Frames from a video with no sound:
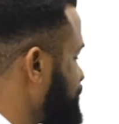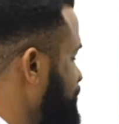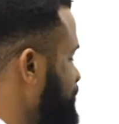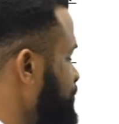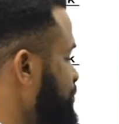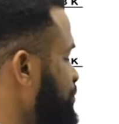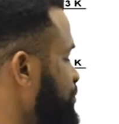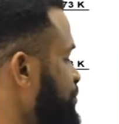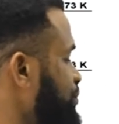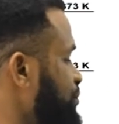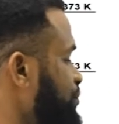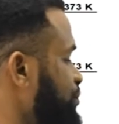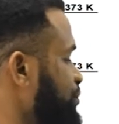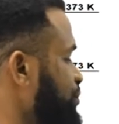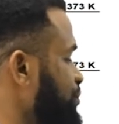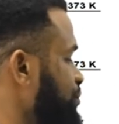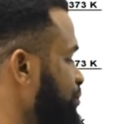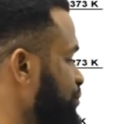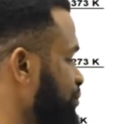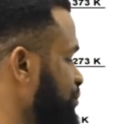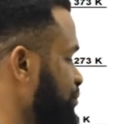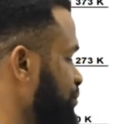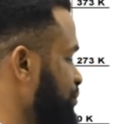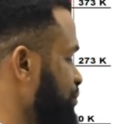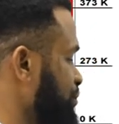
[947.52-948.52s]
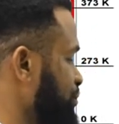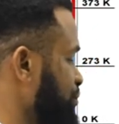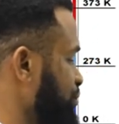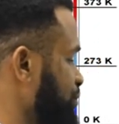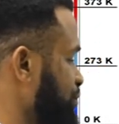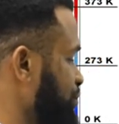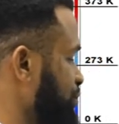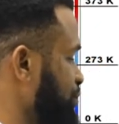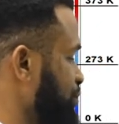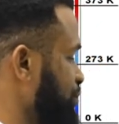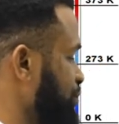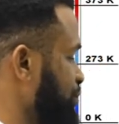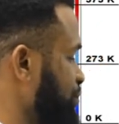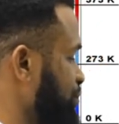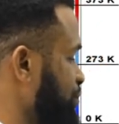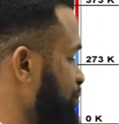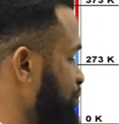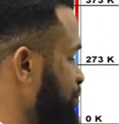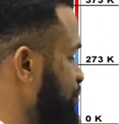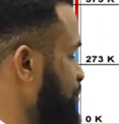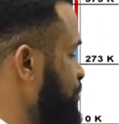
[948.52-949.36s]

[no speech]